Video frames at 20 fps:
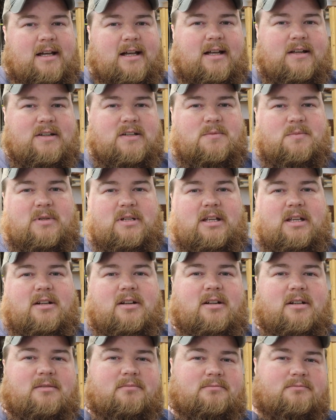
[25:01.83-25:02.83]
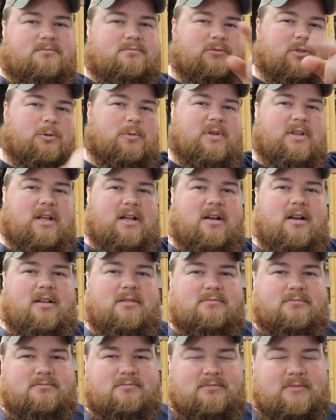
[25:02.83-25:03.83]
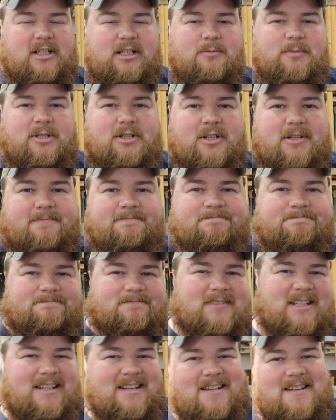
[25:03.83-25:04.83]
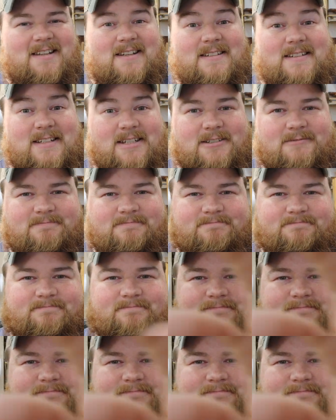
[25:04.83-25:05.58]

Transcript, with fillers: I'll just be here and you'll be there and it'll be good. See ya.